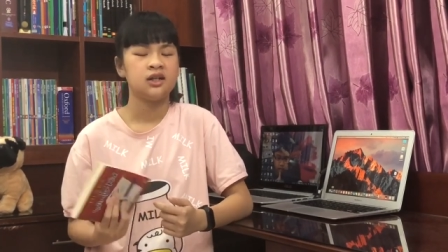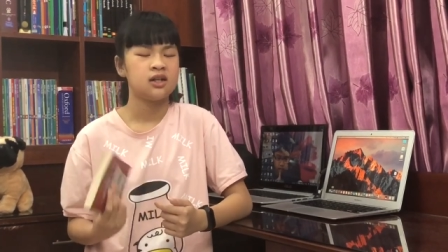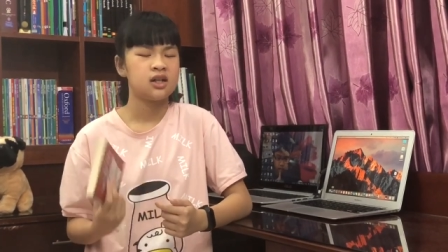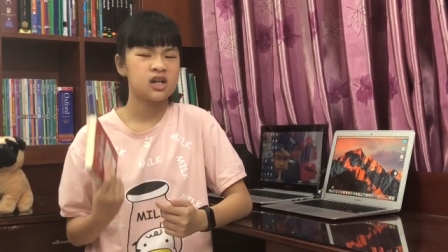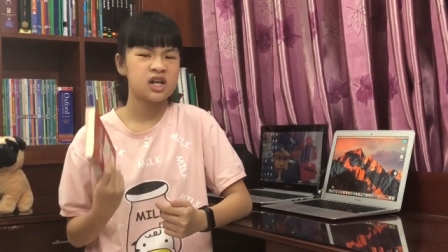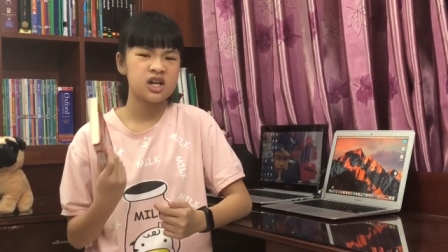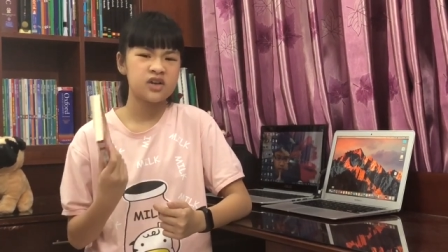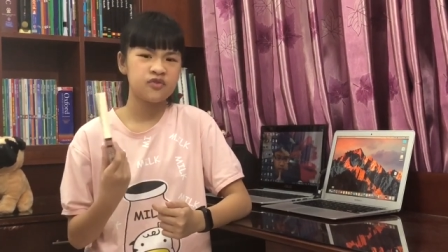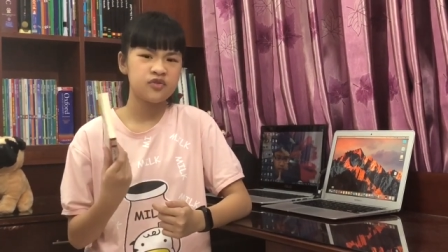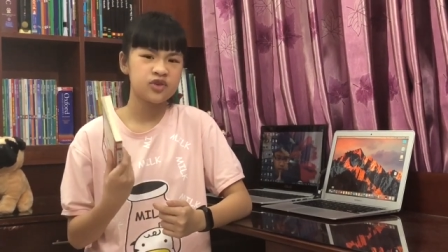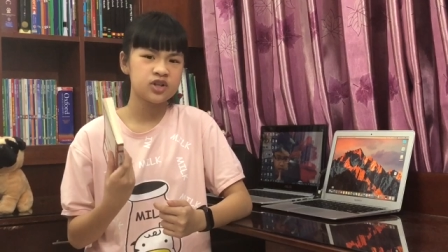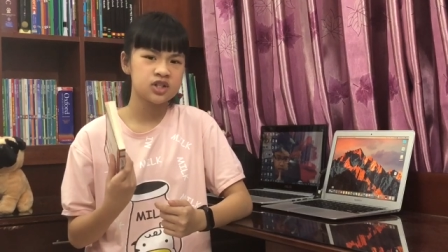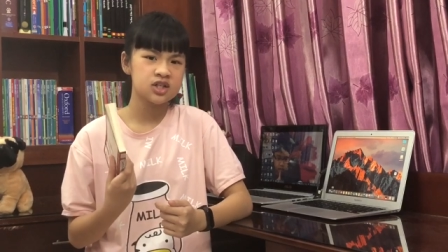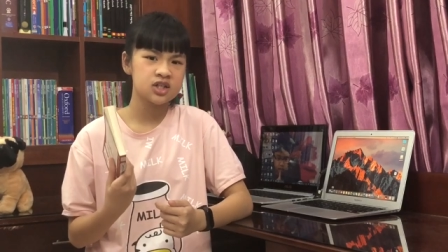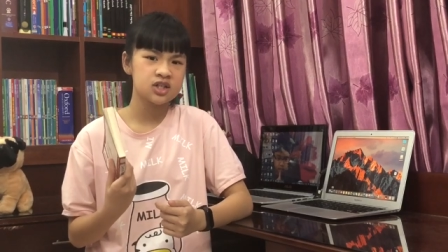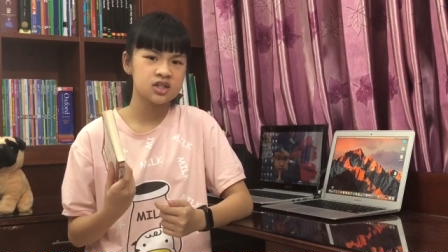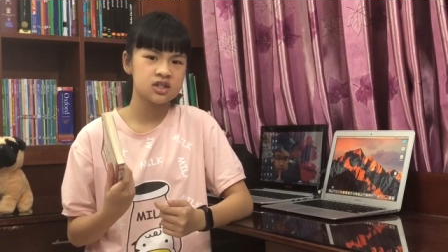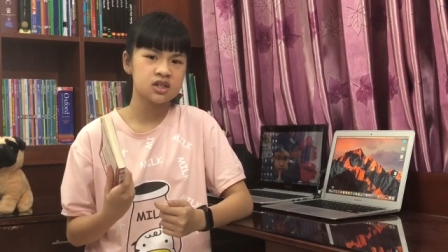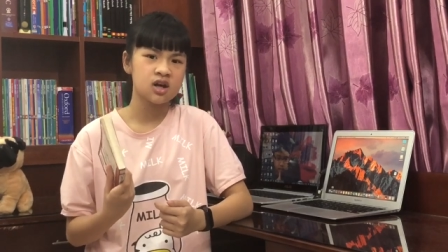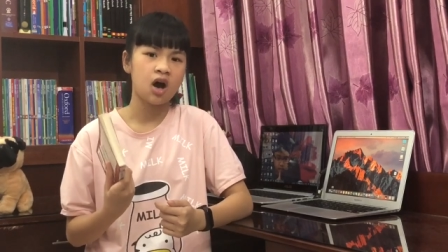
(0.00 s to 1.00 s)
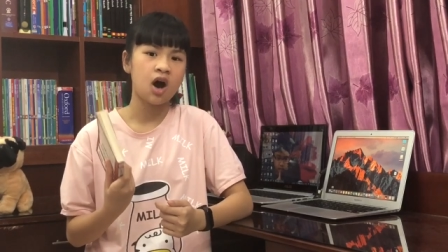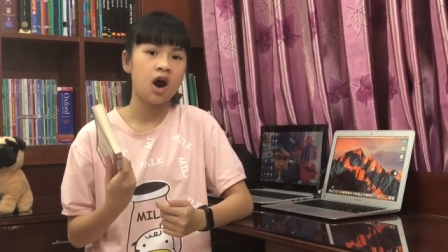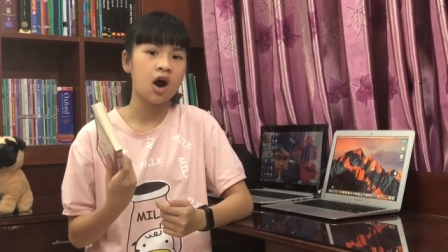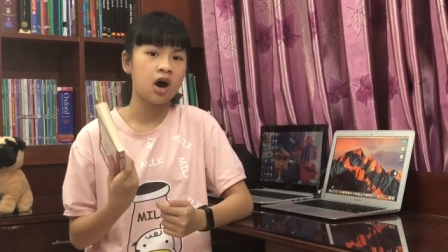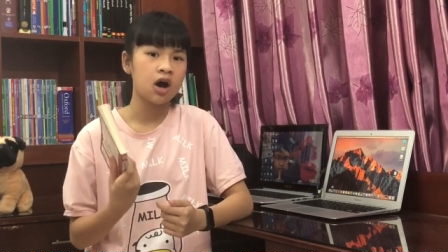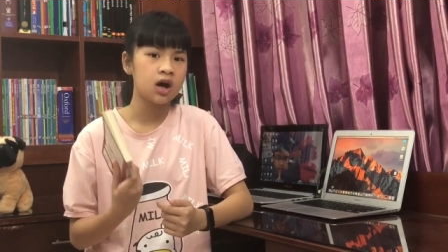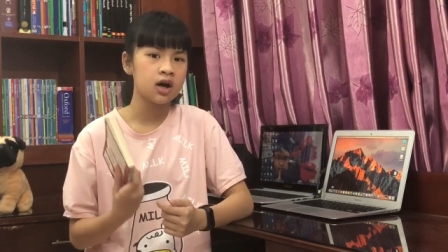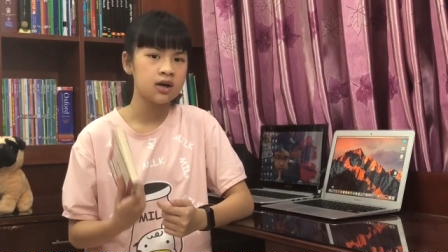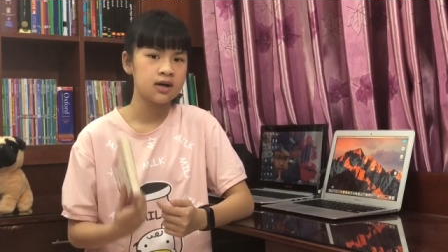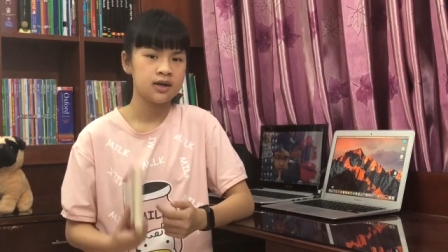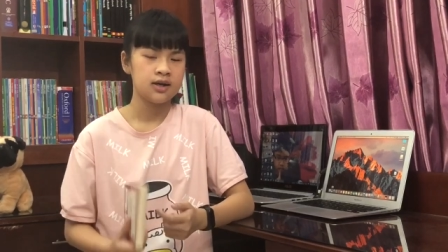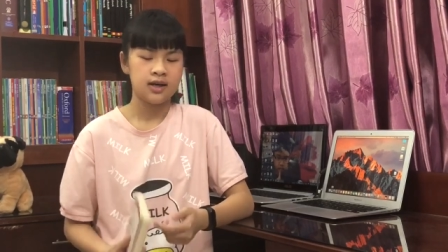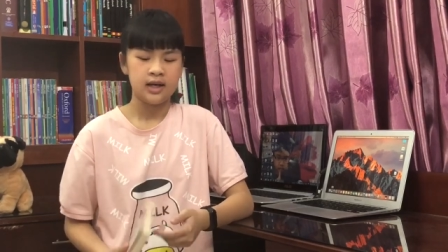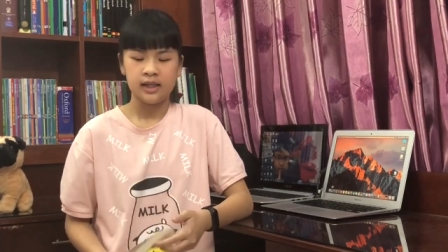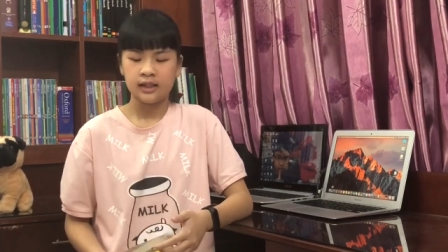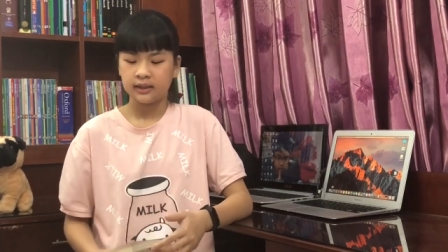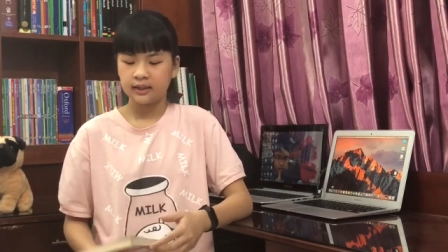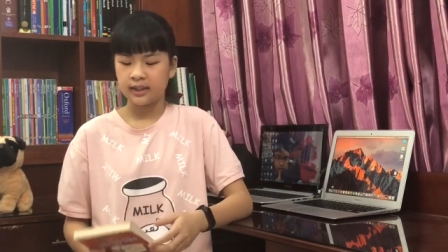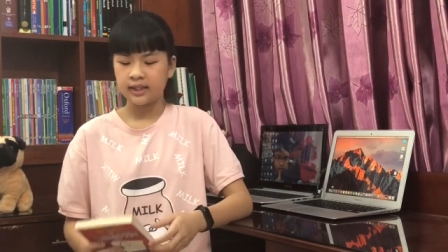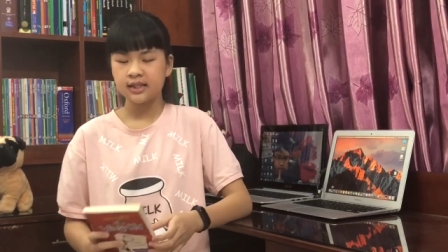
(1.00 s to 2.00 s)
The differences are
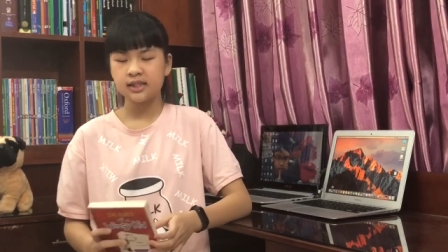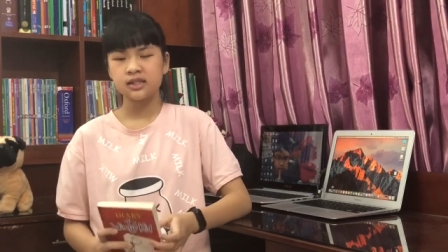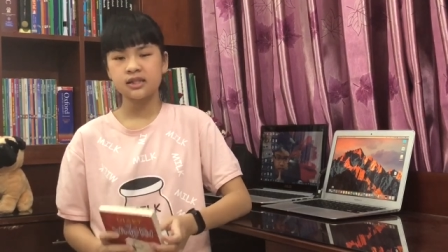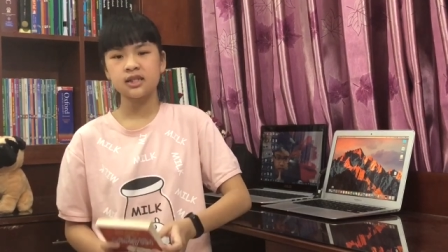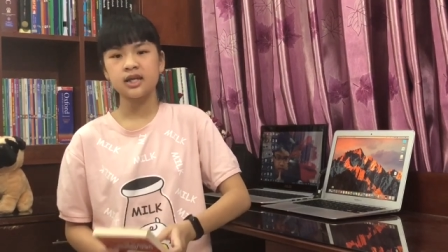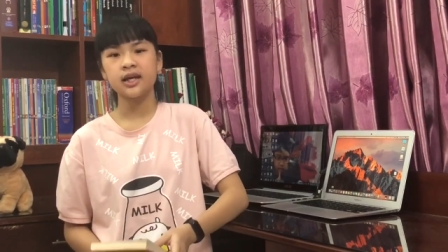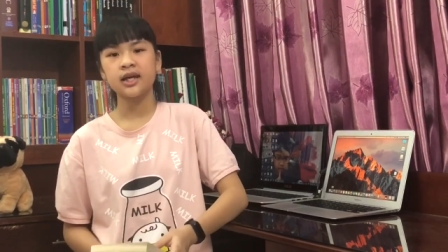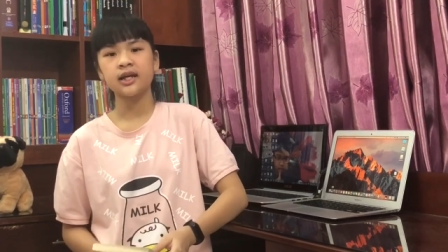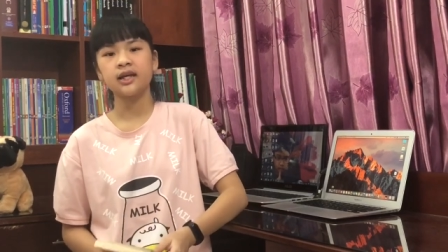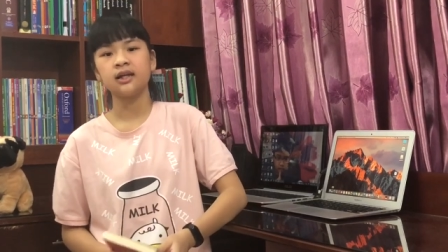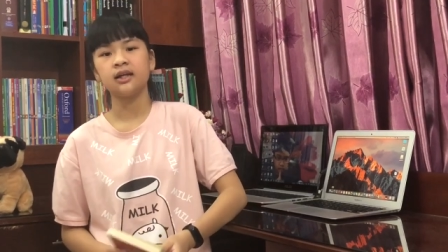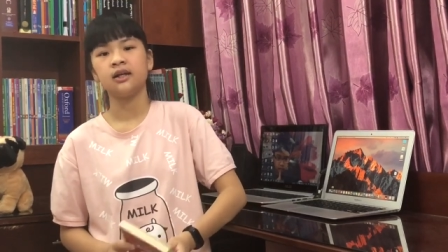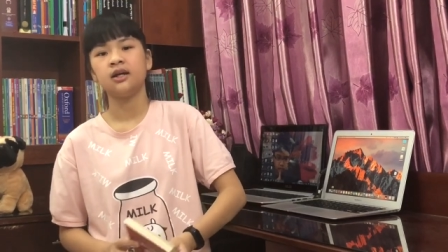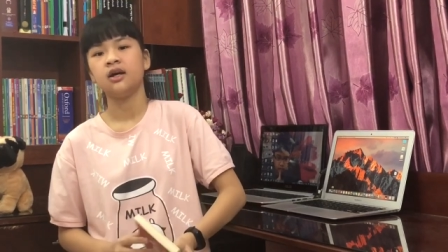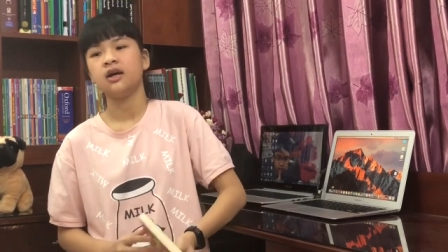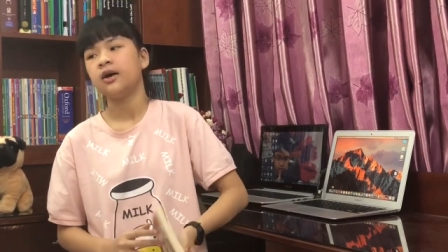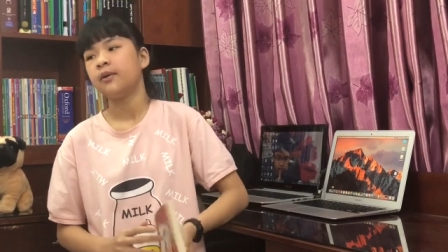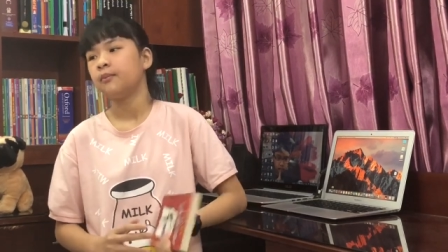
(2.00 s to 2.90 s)
this thing